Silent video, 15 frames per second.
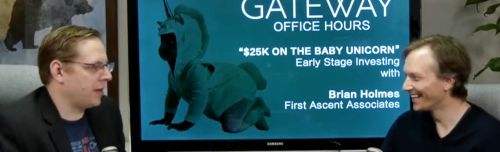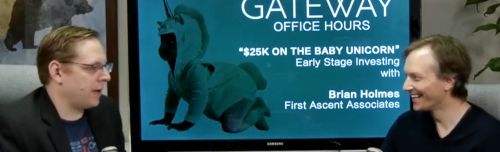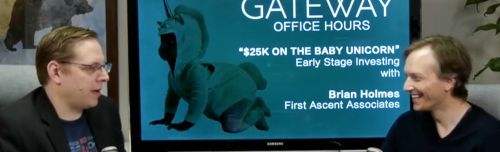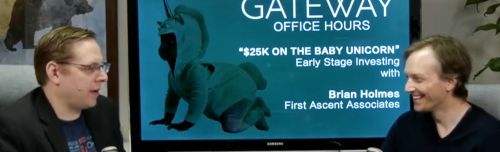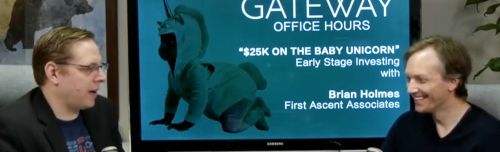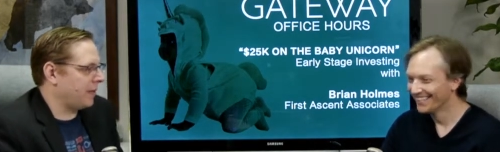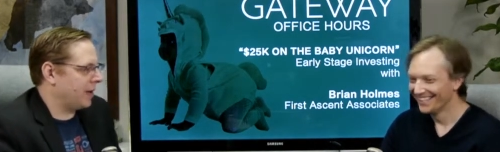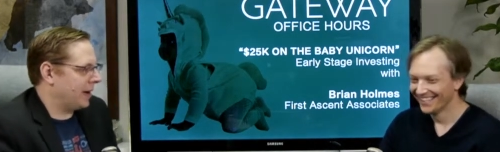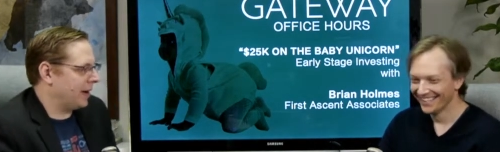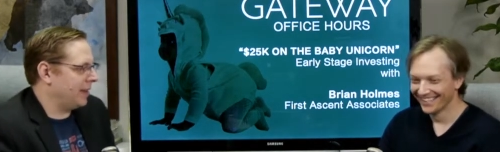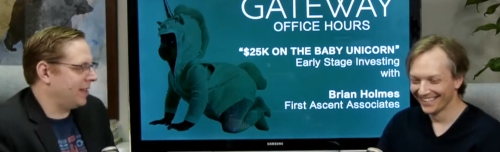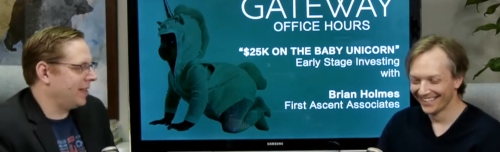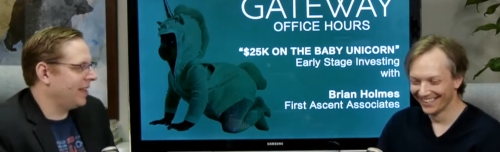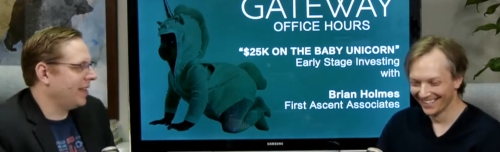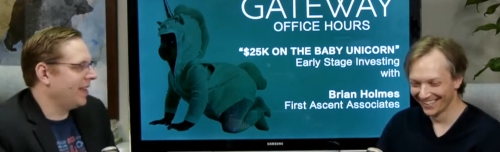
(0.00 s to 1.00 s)
Speaker 1: they're, I mean,
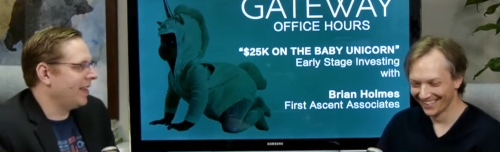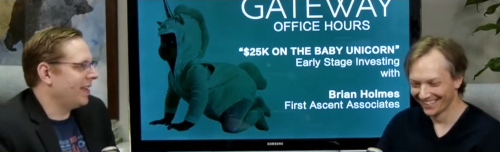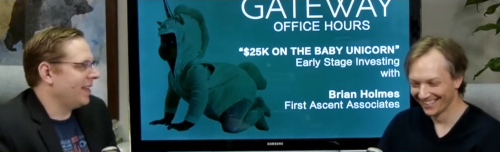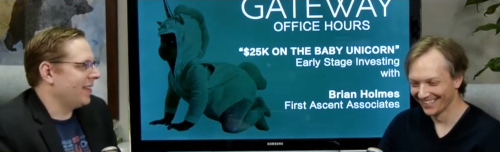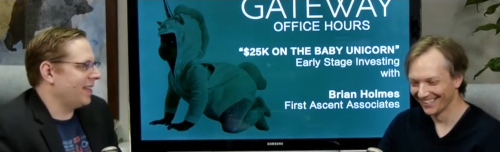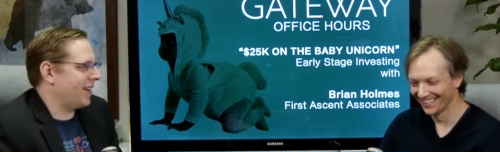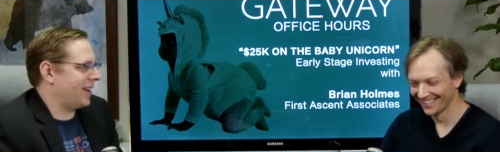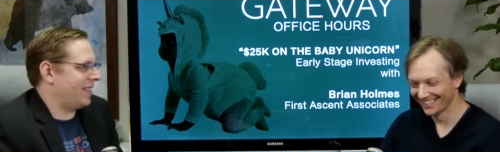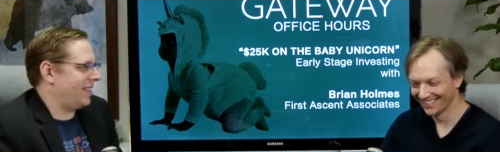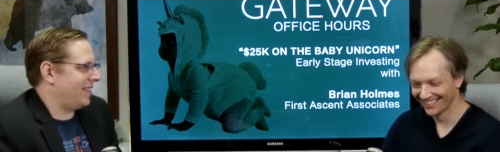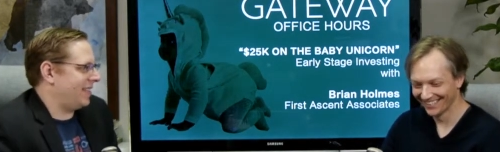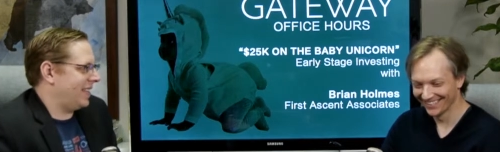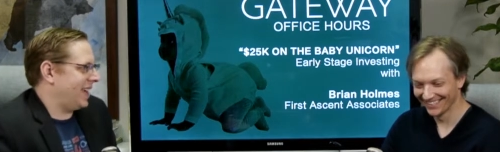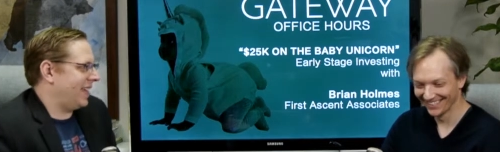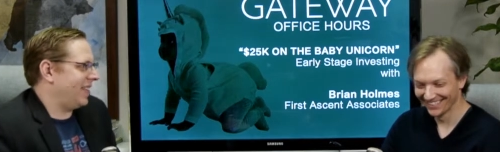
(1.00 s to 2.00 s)

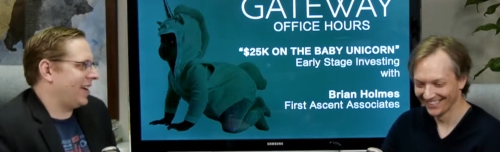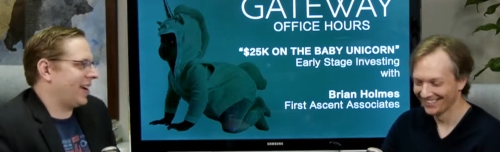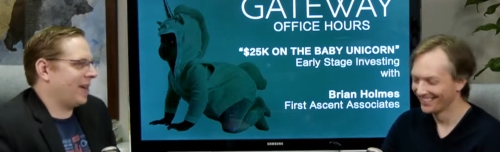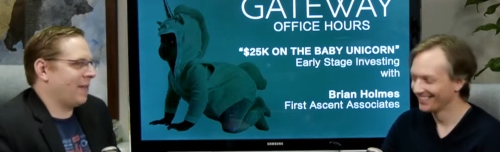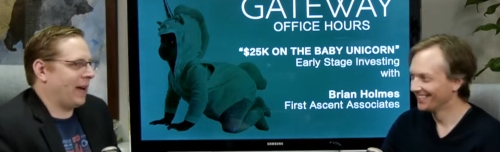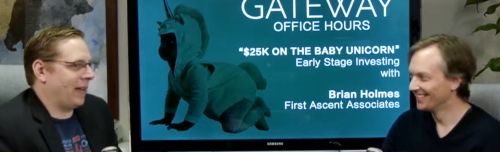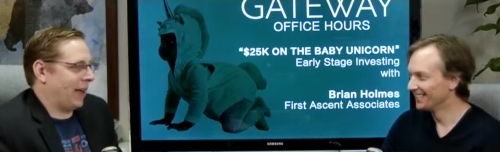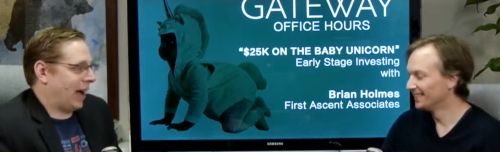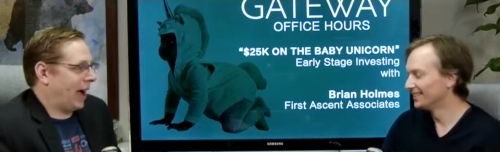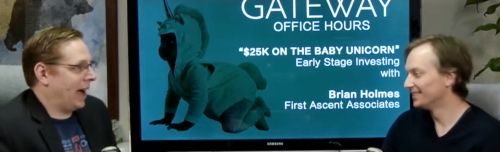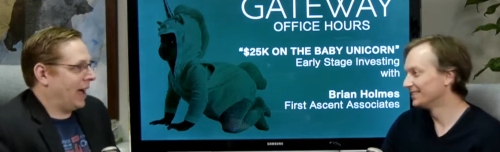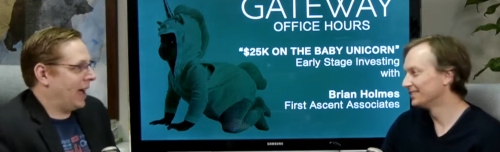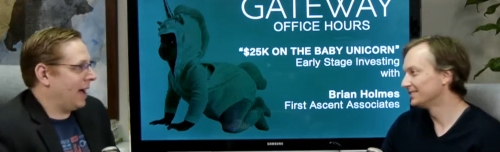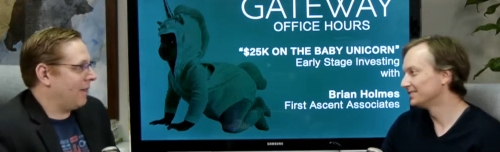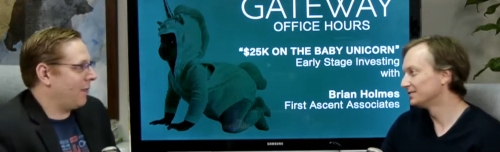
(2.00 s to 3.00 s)
like, they, they come out.
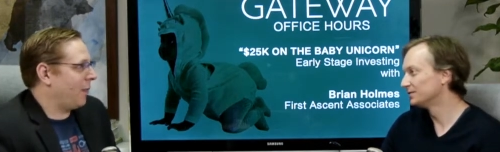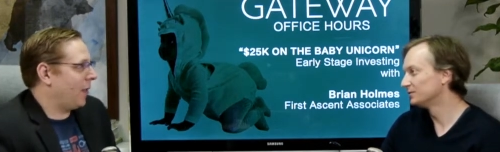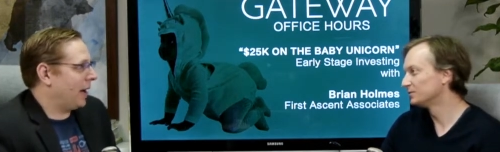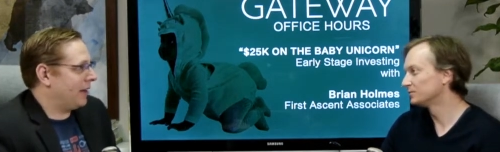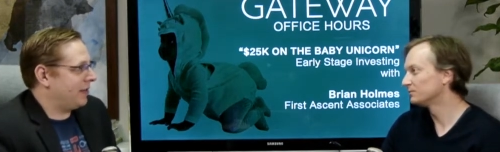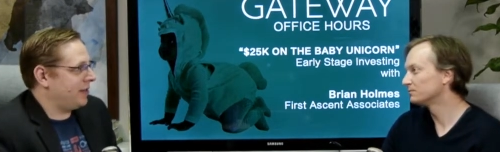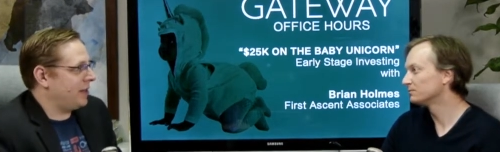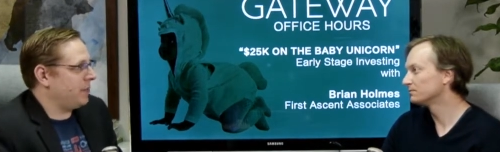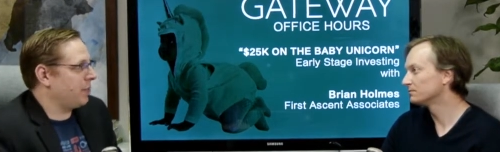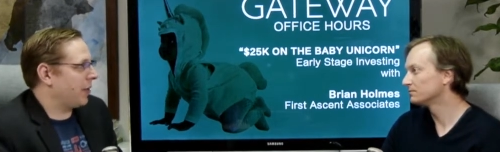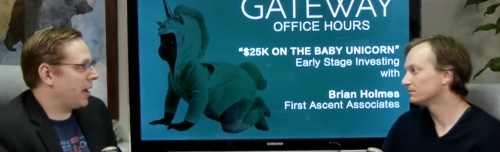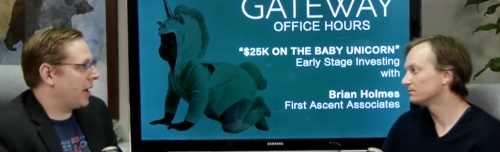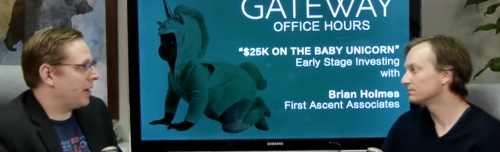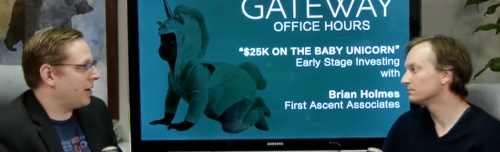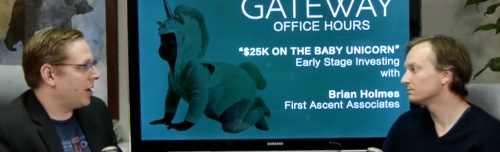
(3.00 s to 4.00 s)
I, I, have YC
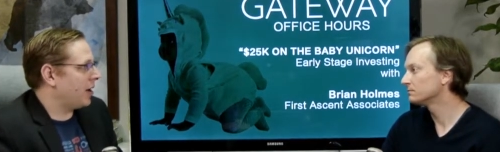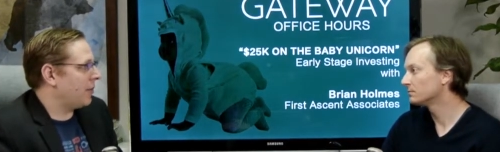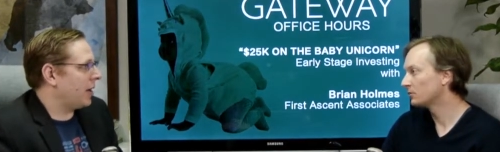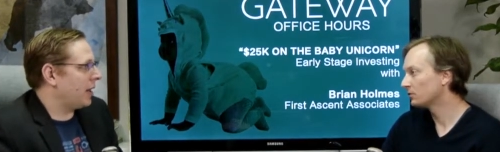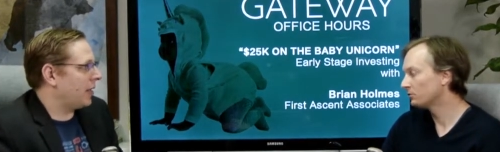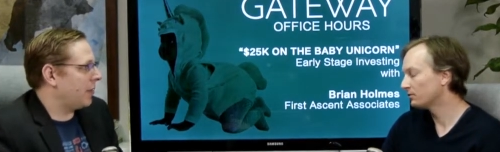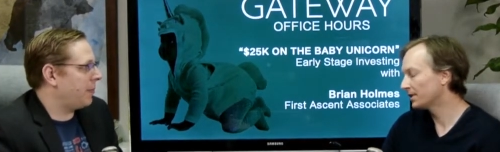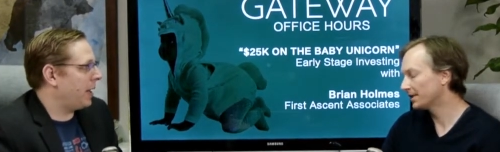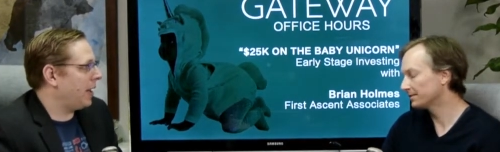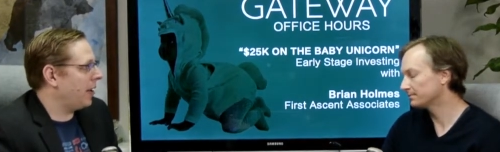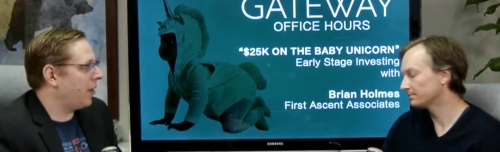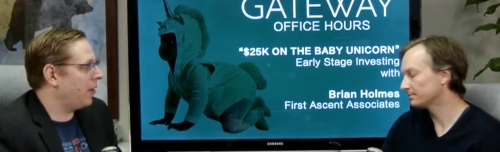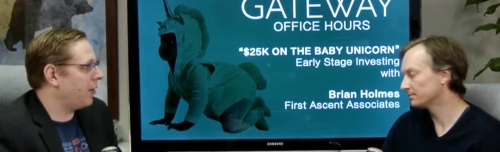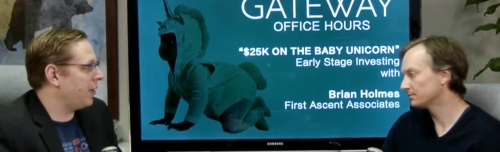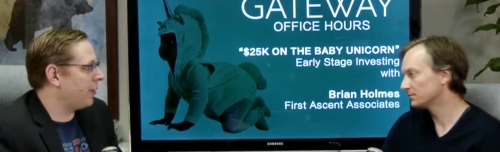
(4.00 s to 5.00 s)
brand on my
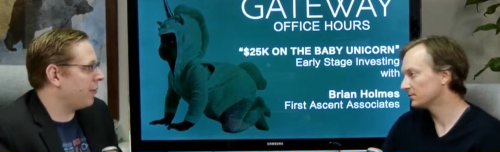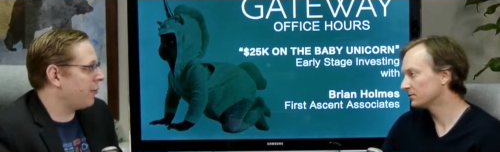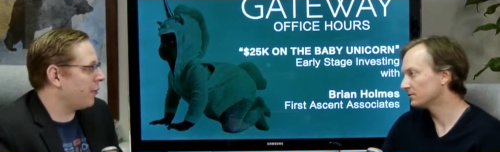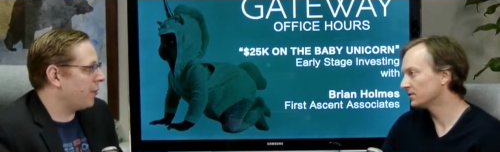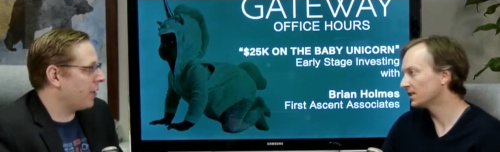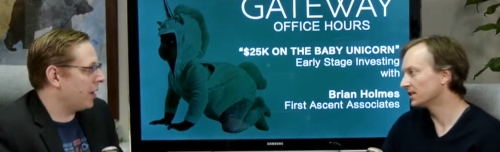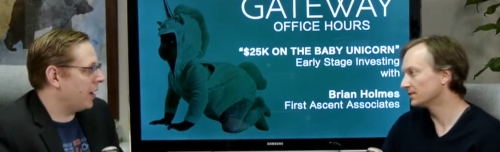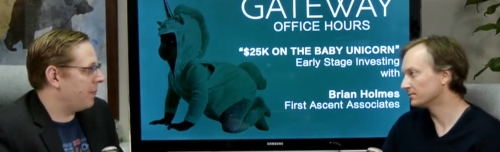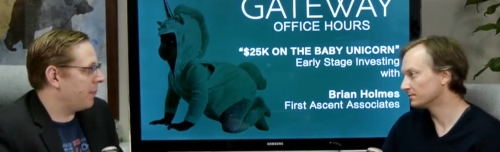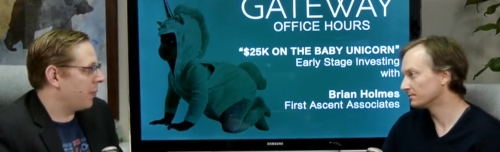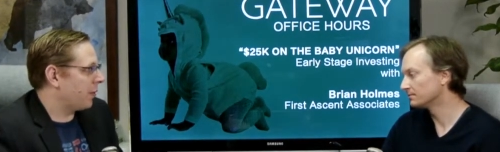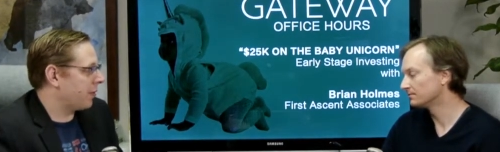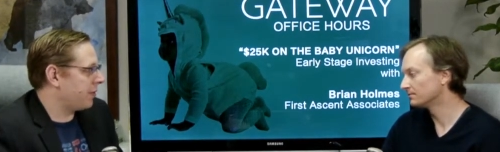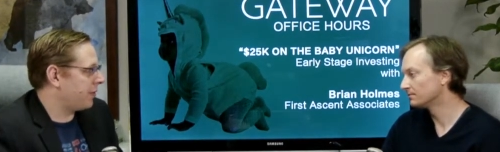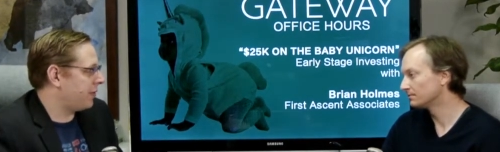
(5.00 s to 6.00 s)
lapel, right. therefore right. I'm
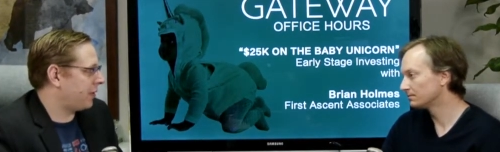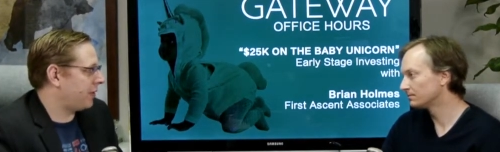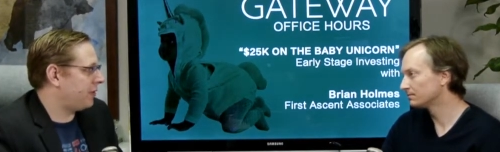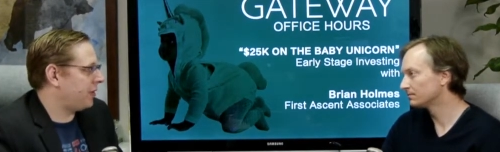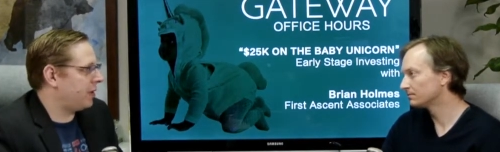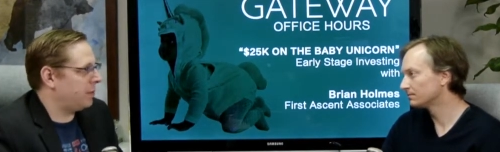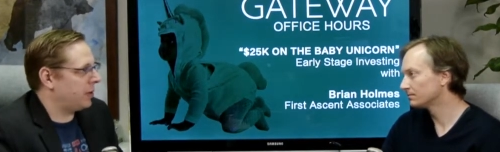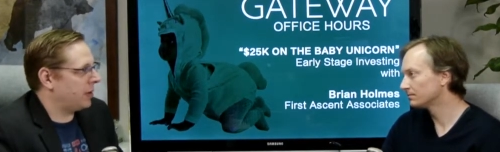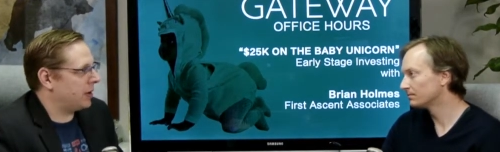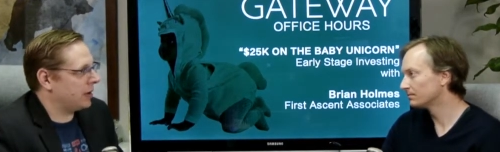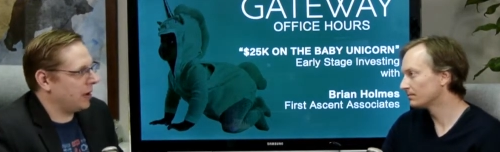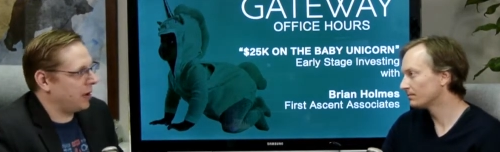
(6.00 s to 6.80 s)
worth sixteen million